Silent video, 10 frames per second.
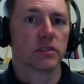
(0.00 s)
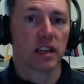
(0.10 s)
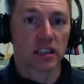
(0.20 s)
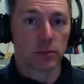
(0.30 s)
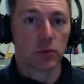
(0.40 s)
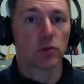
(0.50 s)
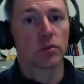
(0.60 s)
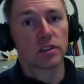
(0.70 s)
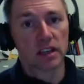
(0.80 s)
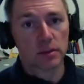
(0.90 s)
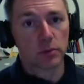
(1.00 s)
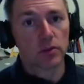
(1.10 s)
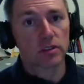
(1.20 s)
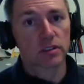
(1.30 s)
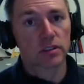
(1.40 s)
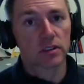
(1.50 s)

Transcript: textbook or textbooks